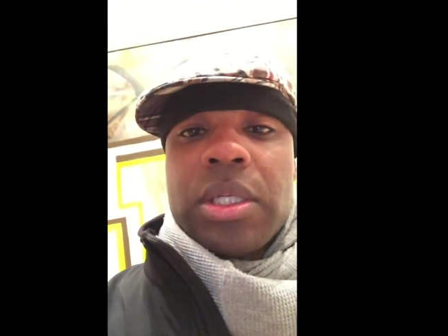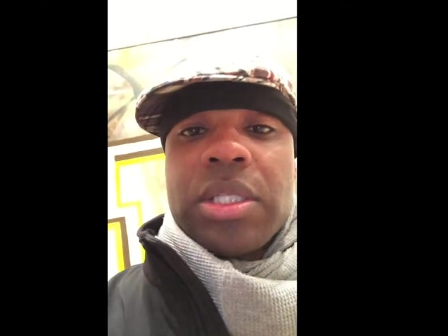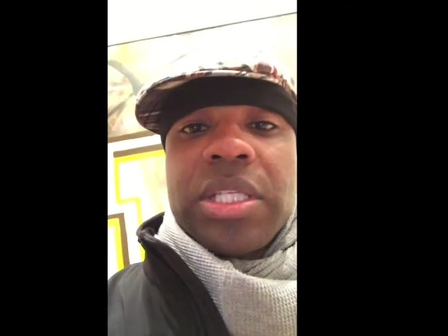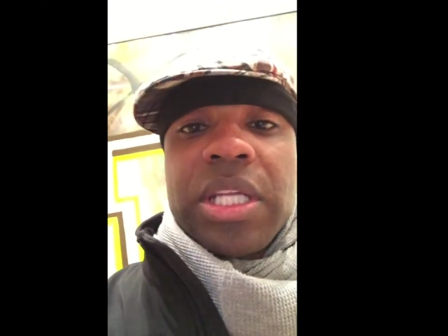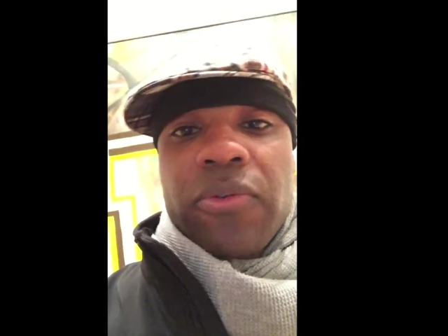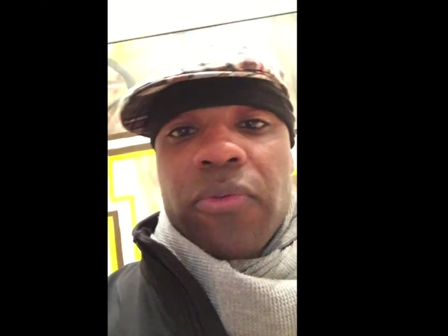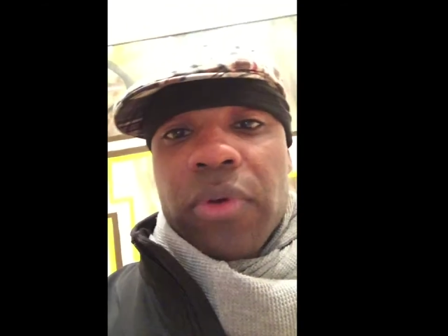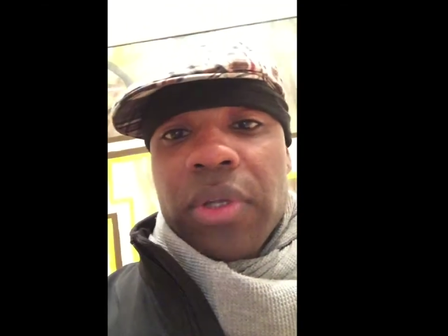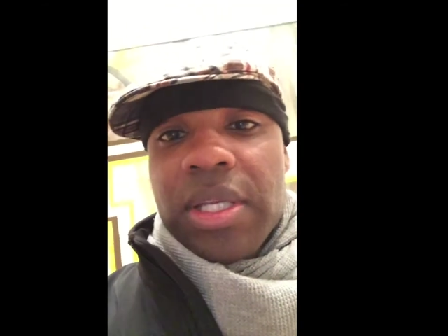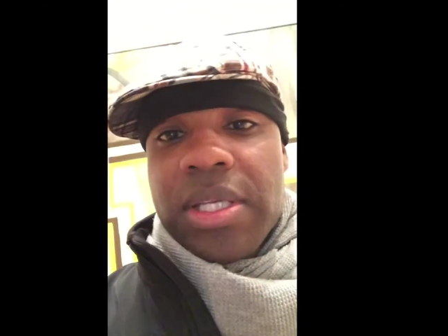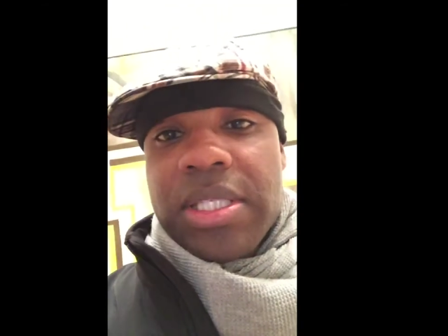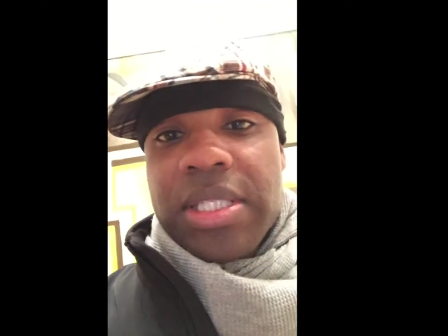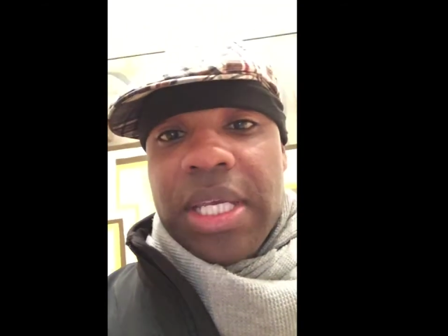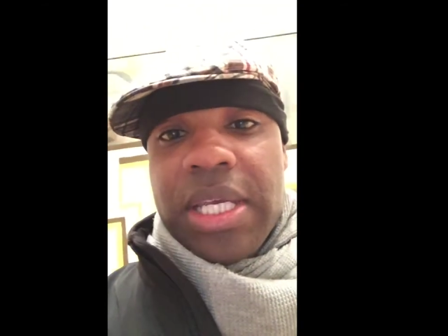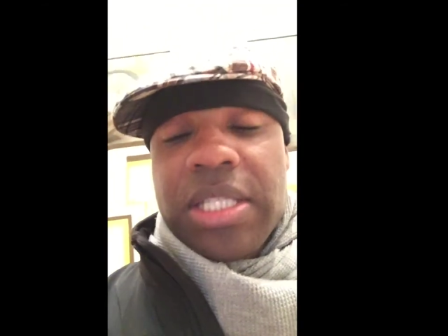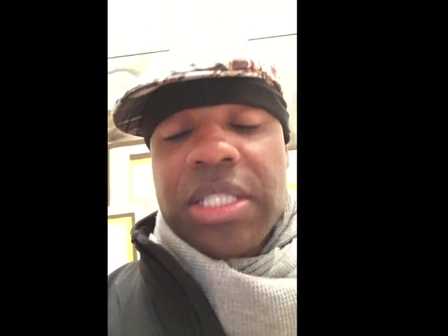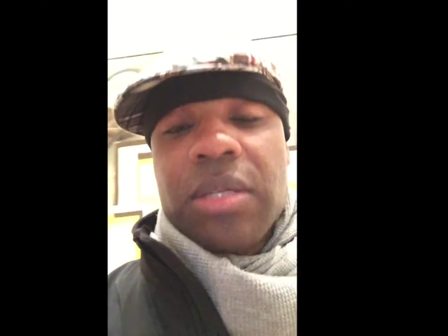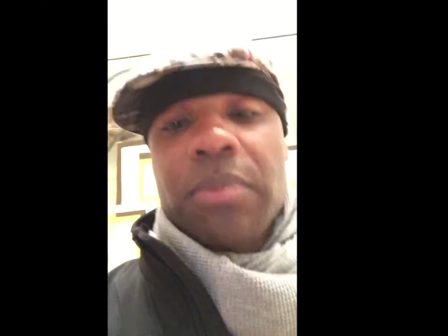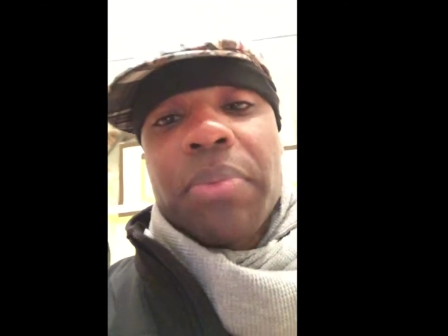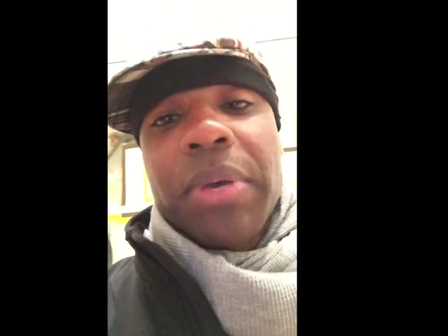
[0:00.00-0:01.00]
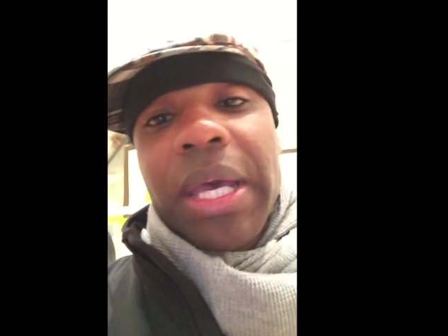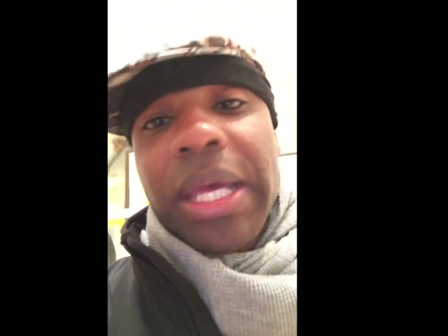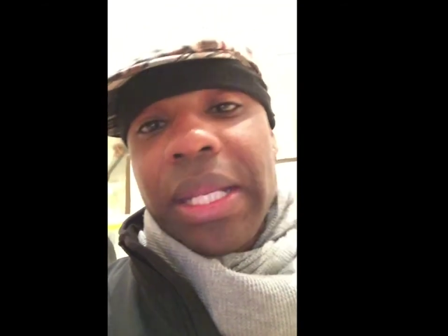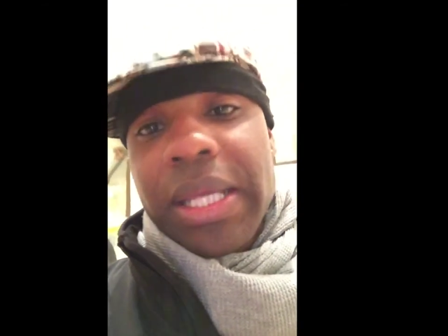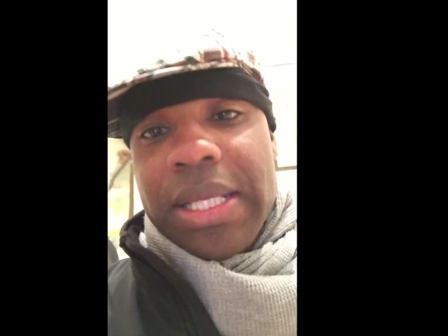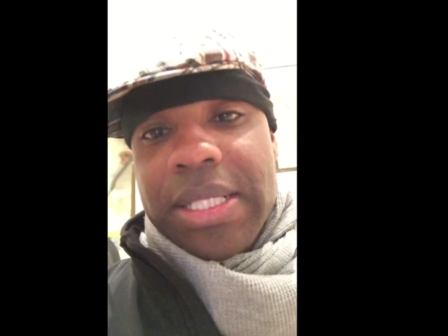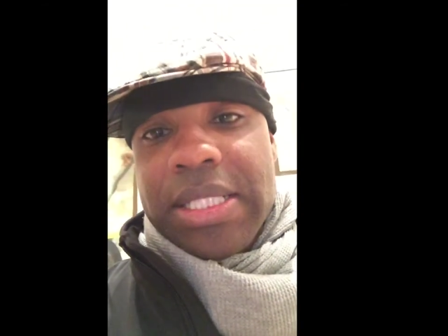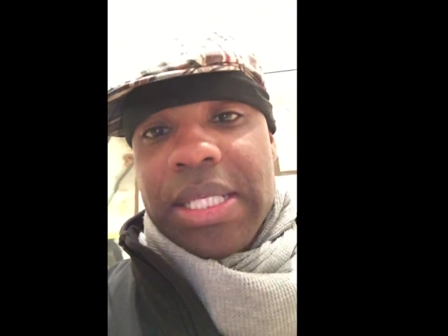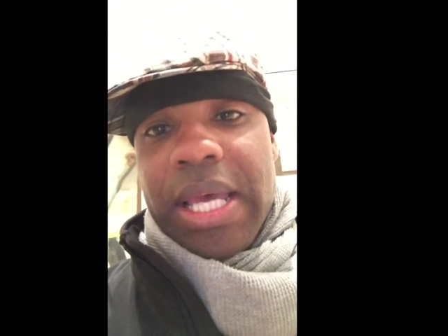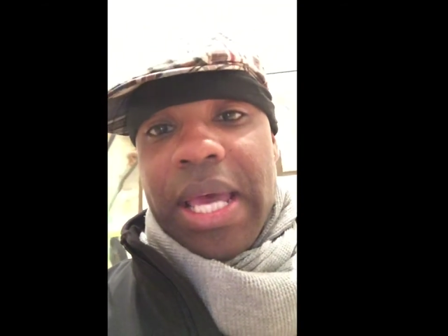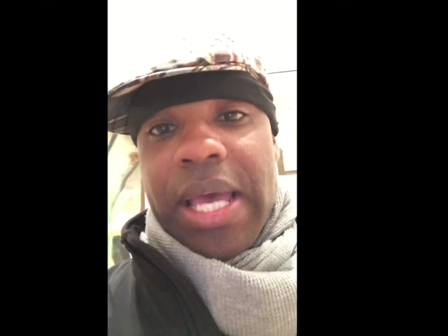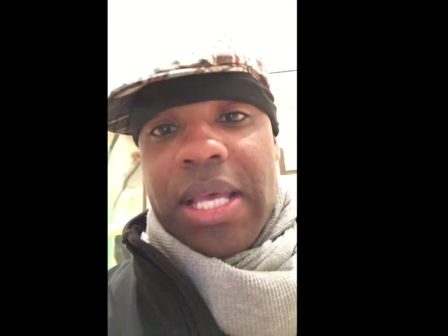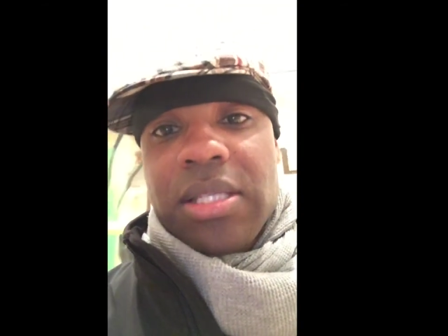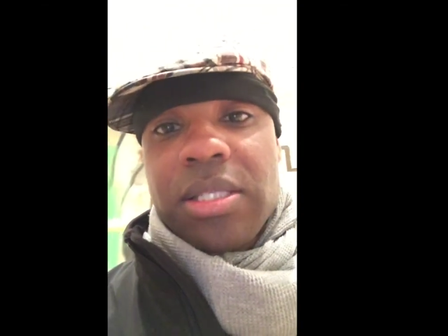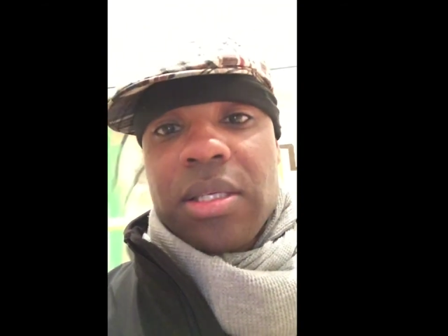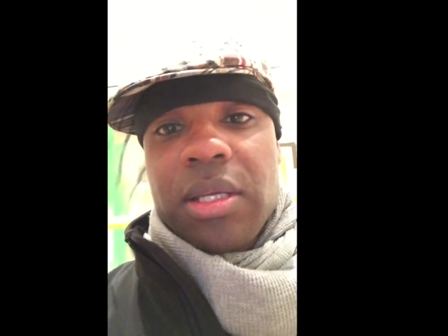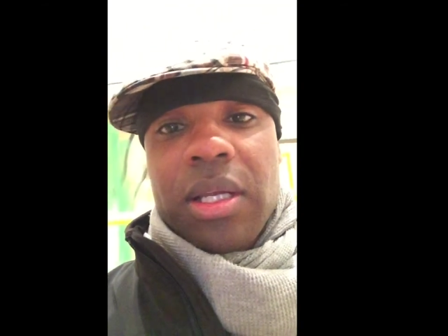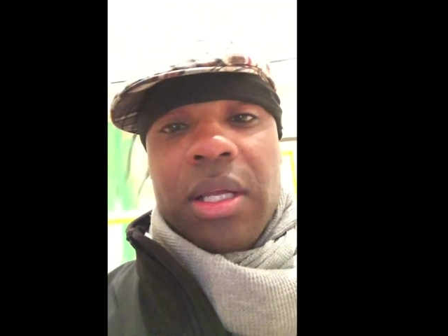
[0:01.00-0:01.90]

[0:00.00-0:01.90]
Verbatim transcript: derealization, panic attacks,